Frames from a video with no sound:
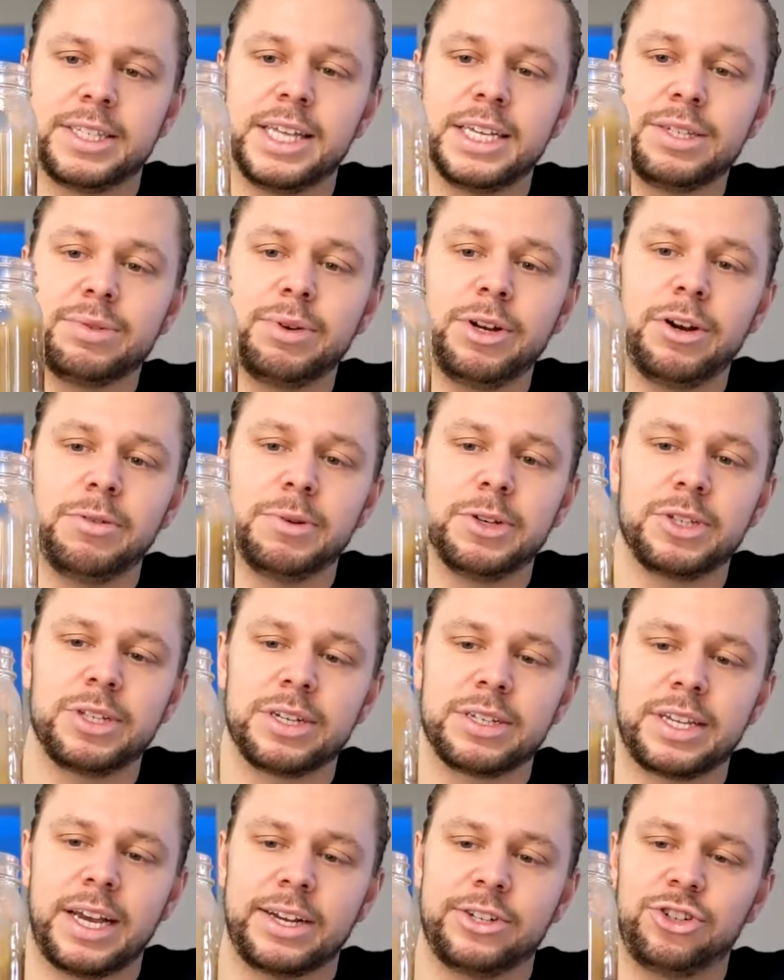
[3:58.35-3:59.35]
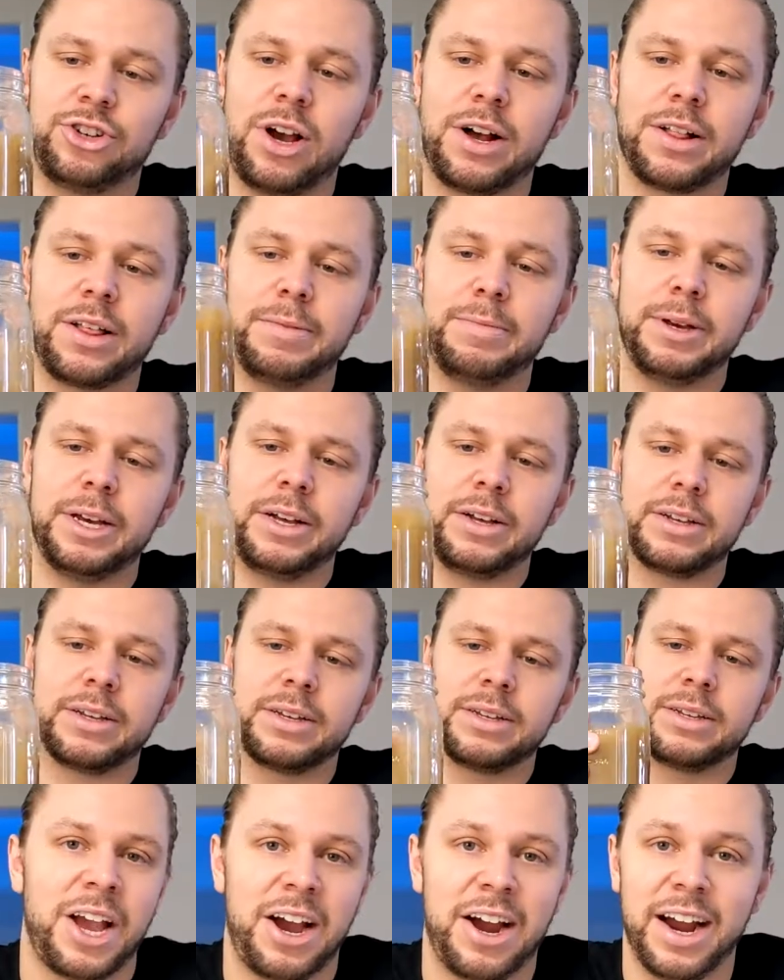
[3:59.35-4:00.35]
This one almost looks like chocolate milk.
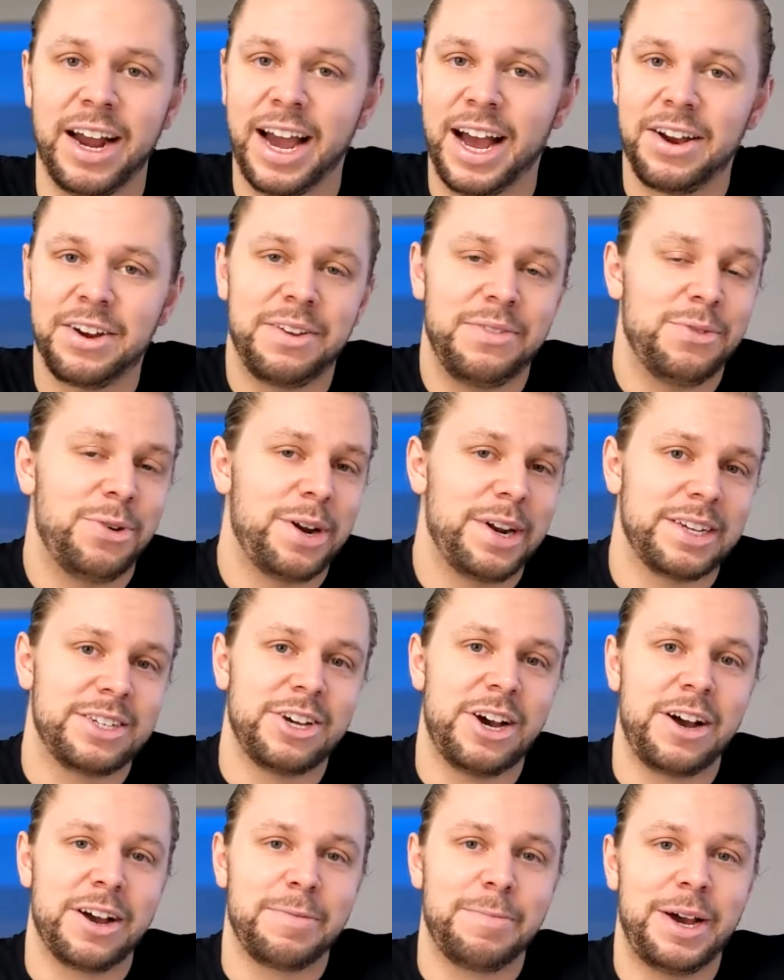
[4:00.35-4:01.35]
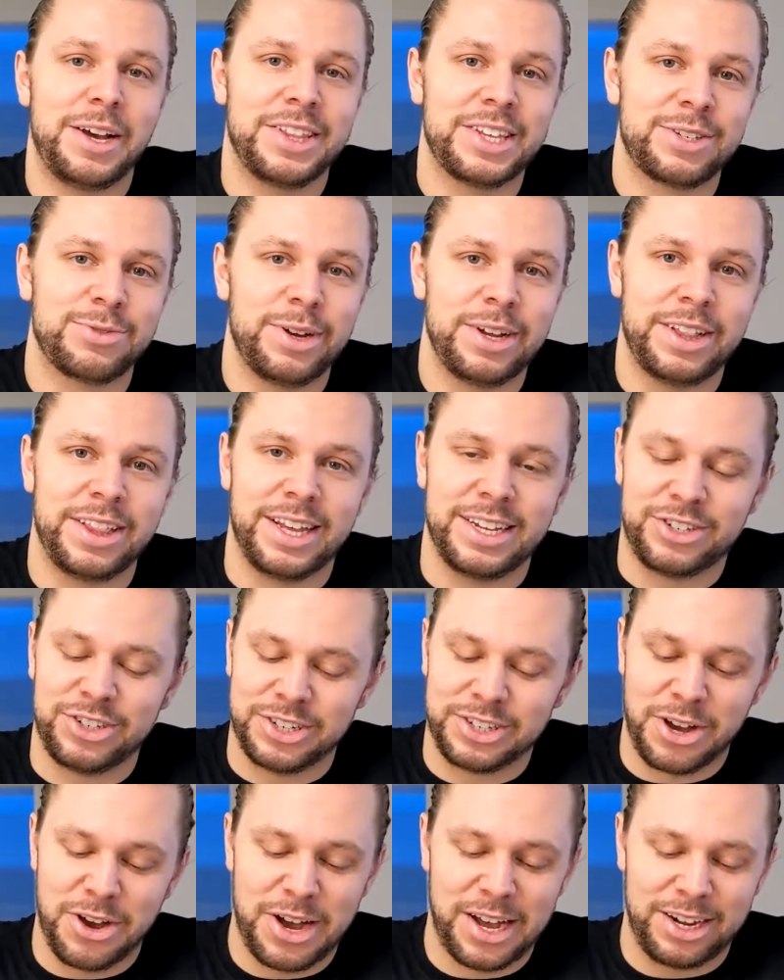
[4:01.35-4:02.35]
All right, I don't even wanna talk about this one. Let's
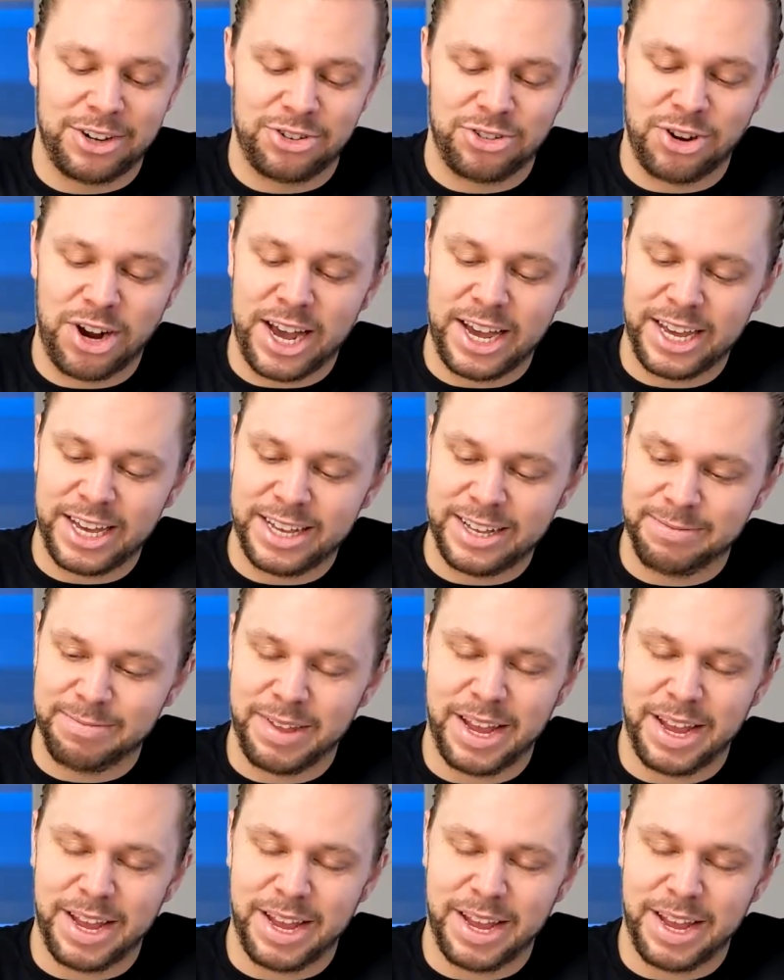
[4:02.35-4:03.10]
just go ahead and try it.